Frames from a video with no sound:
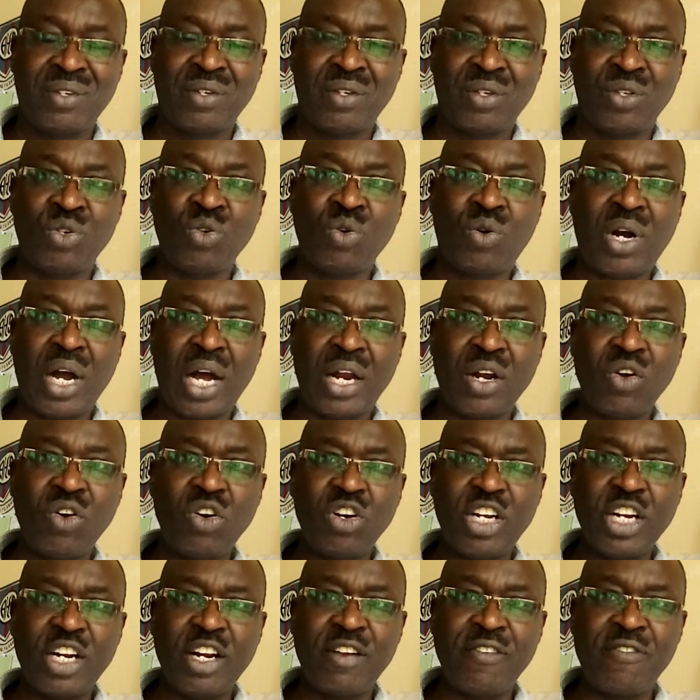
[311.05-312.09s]
You
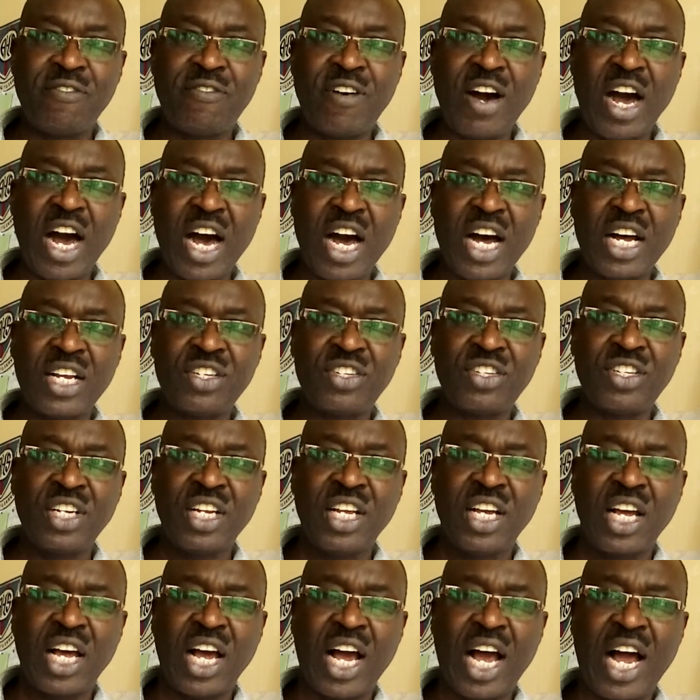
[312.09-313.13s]
cannot reverse
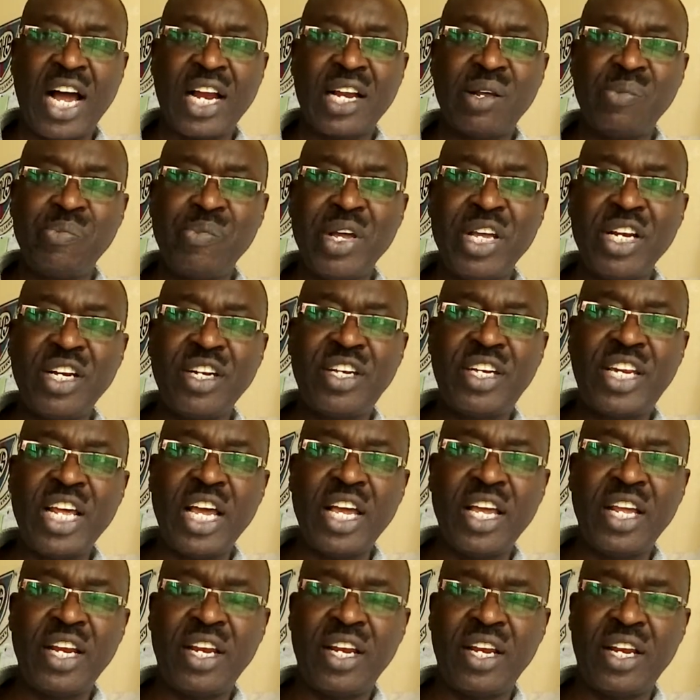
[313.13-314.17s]
and
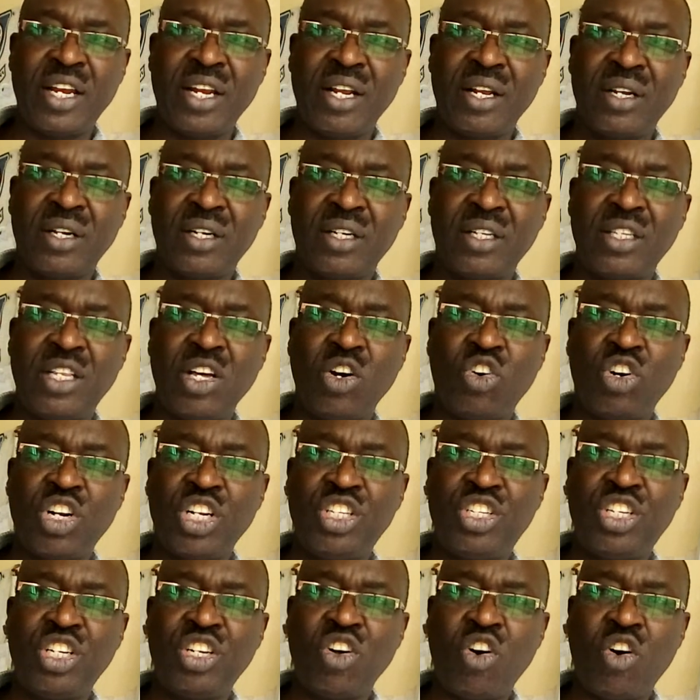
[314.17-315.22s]
maintain the
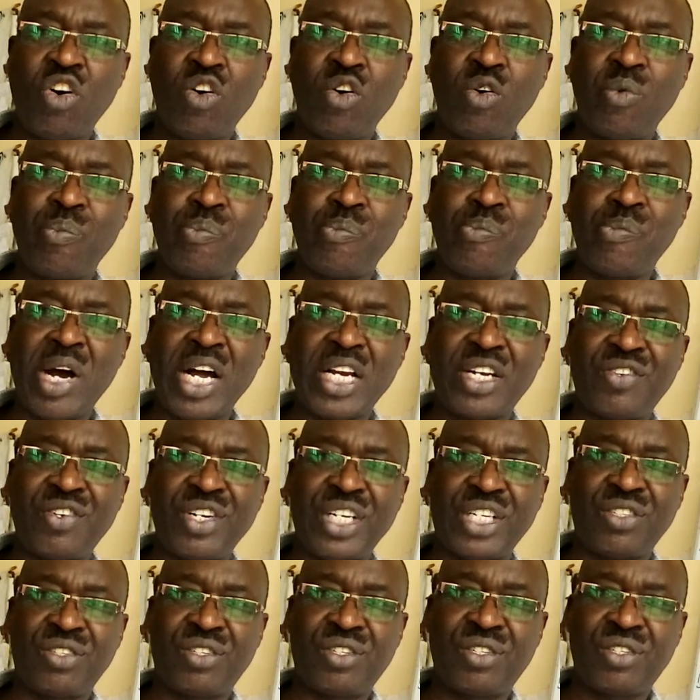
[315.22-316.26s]
original
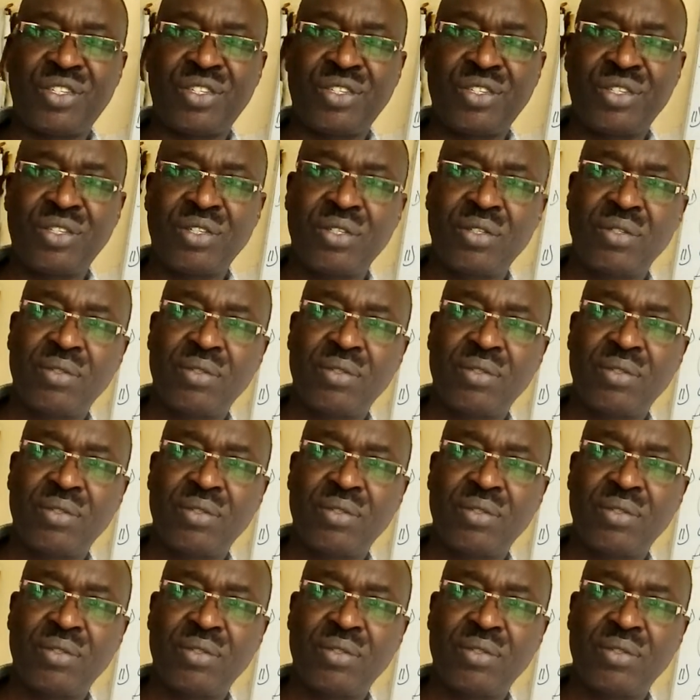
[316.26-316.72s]
matrix.